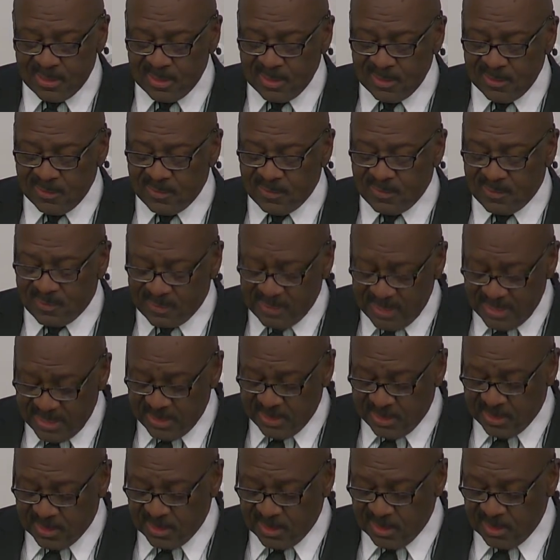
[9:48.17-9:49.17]

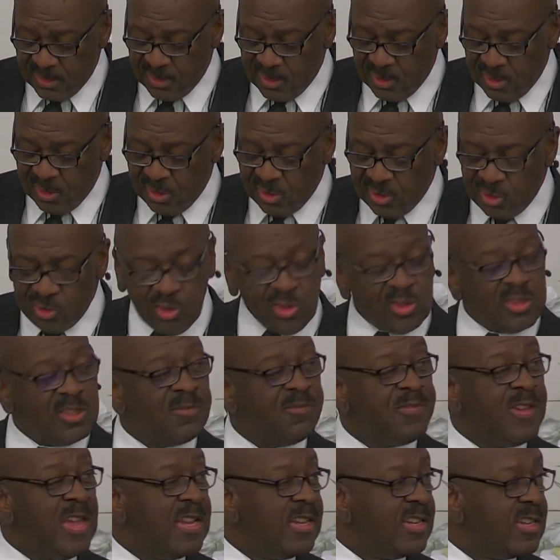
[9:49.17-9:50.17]
seek to
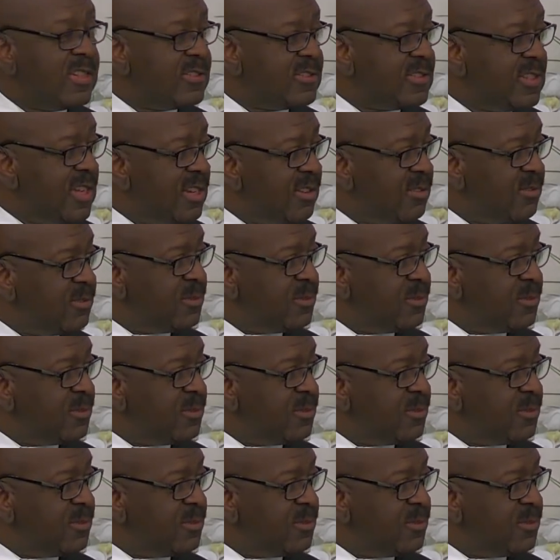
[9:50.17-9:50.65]
defend itself.